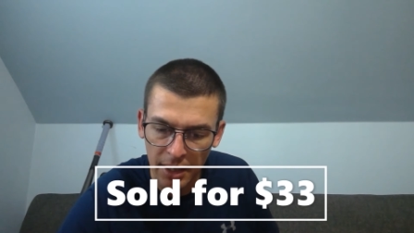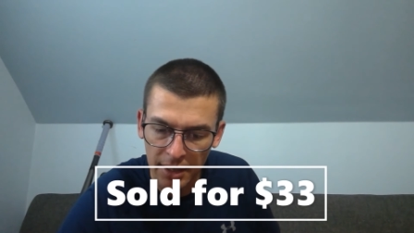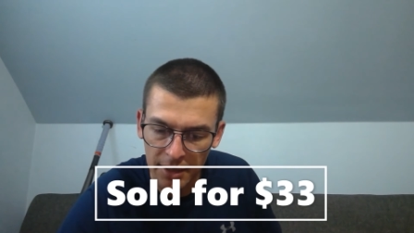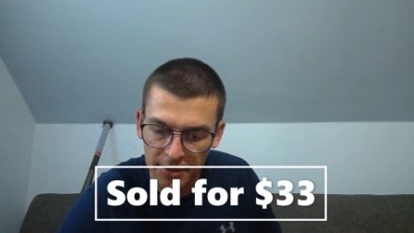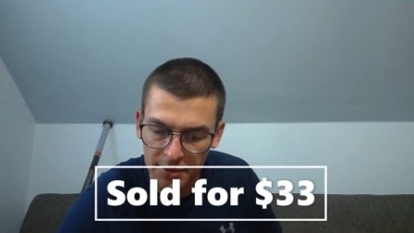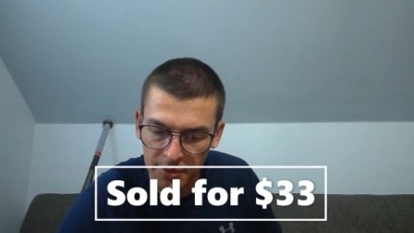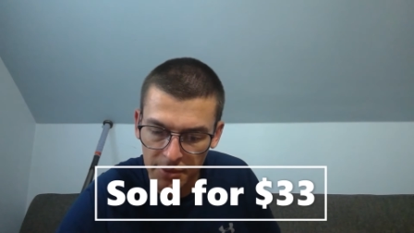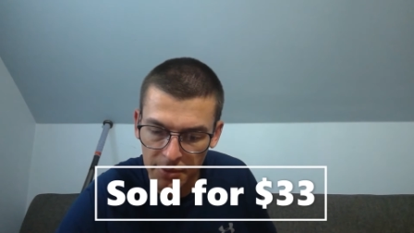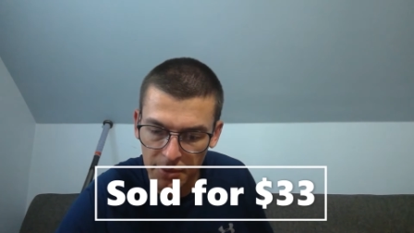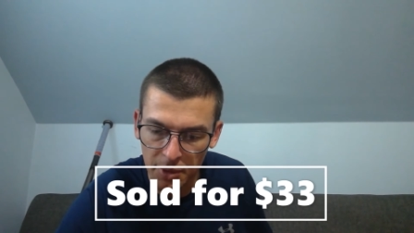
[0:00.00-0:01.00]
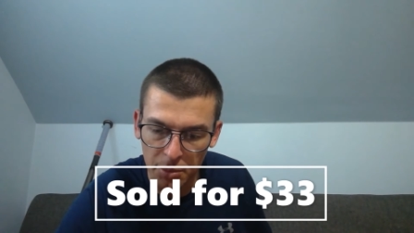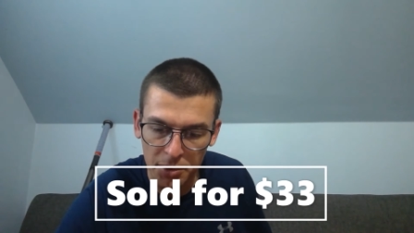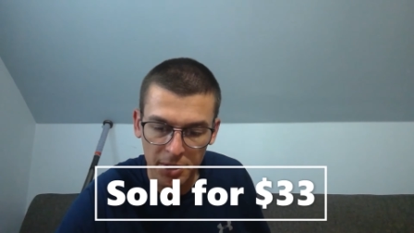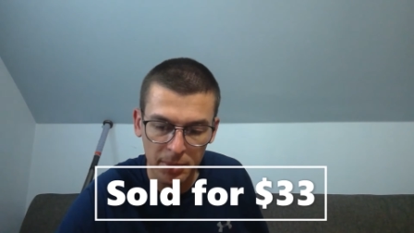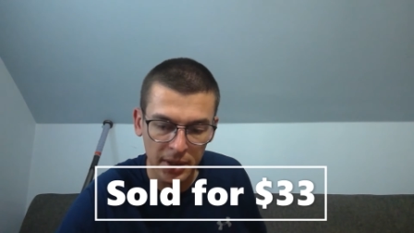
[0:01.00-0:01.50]
And that sold global
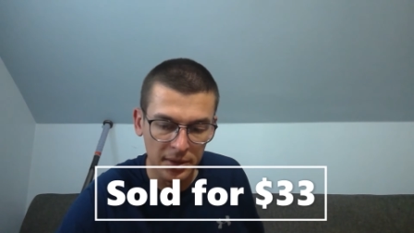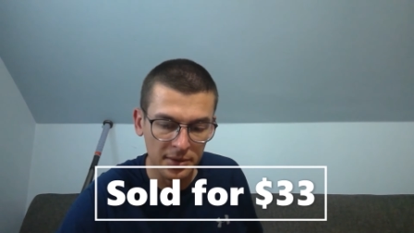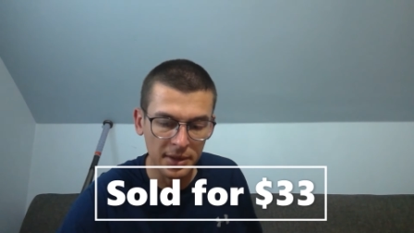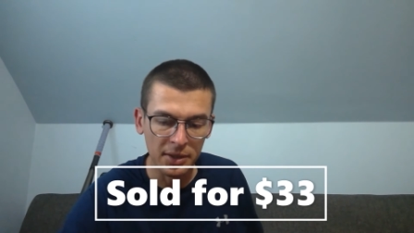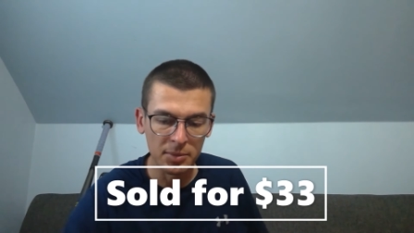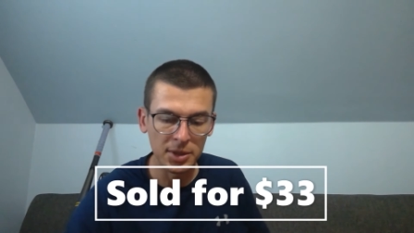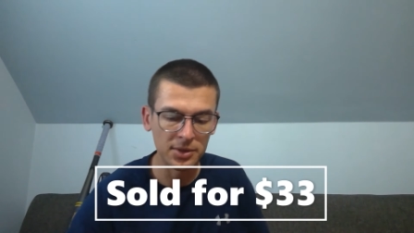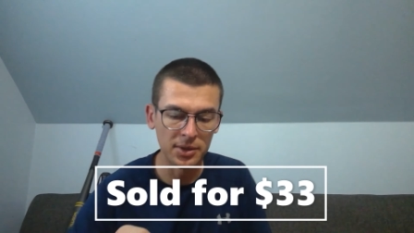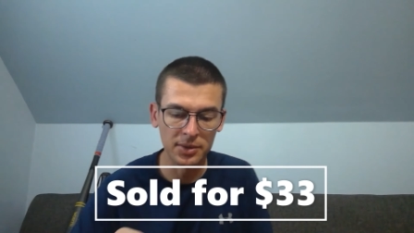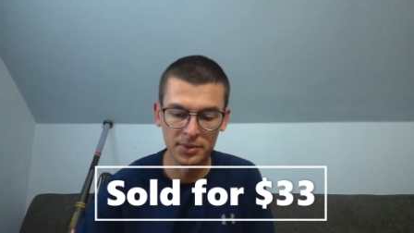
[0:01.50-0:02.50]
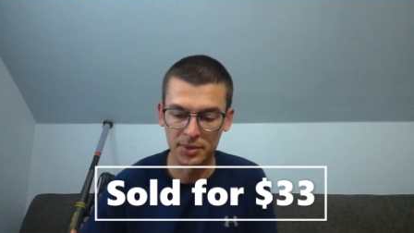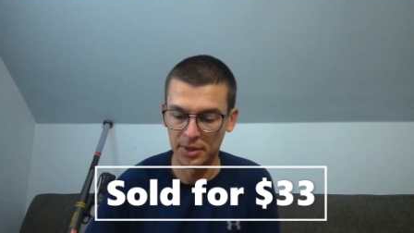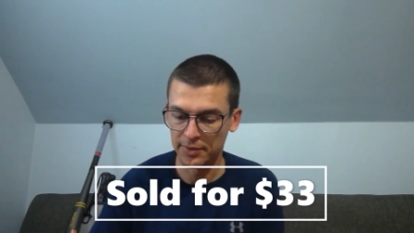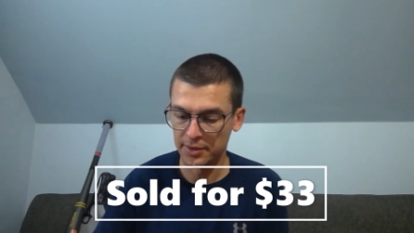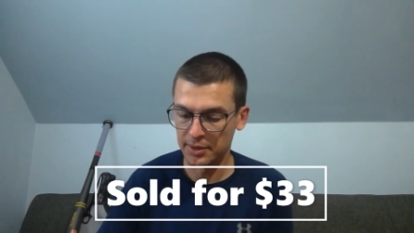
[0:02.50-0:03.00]
shipping, it's telling me, so I'll
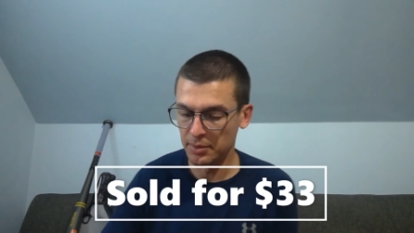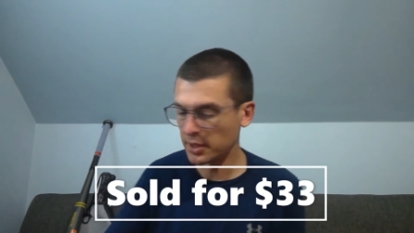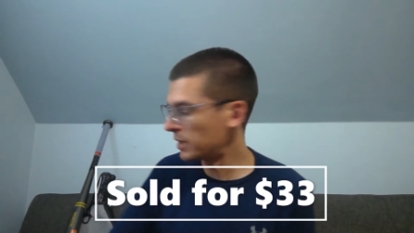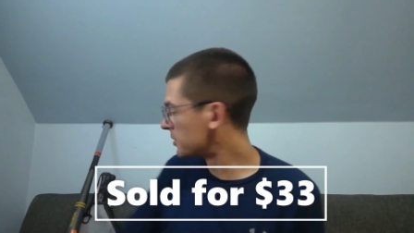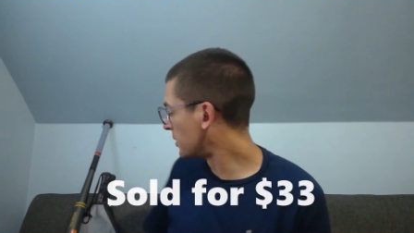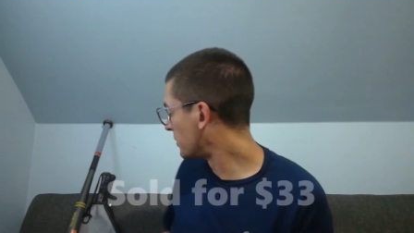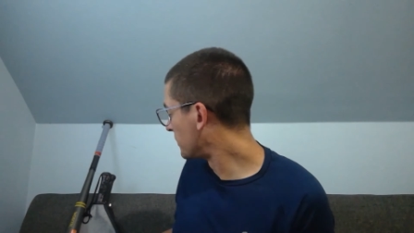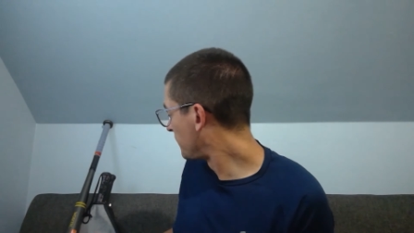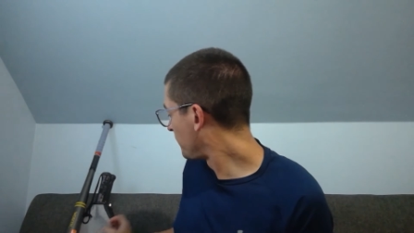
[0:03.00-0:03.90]
have to see where that's going.